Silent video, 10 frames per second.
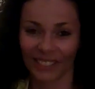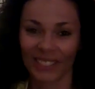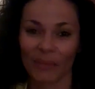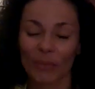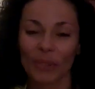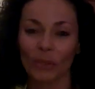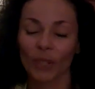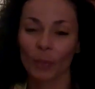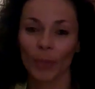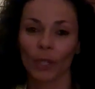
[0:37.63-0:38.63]
it was a, it was
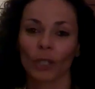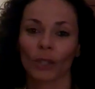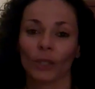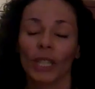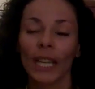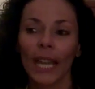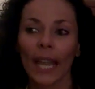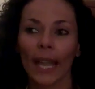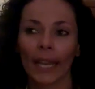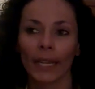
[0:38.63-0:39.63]
Praise a miracle. God.
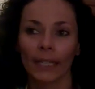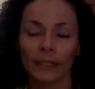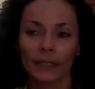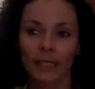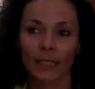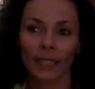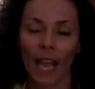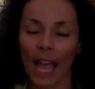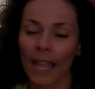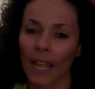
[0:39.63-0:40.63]
And
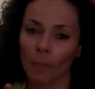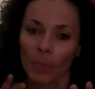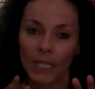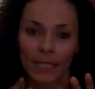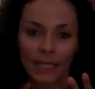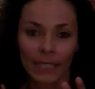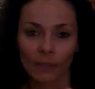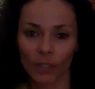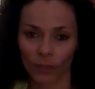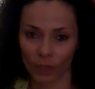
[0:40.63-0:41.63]
I have been
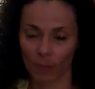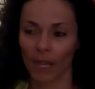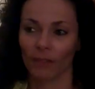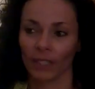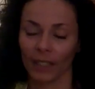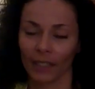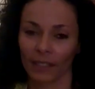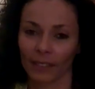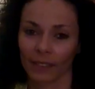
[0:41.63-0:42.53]
delivered from everything.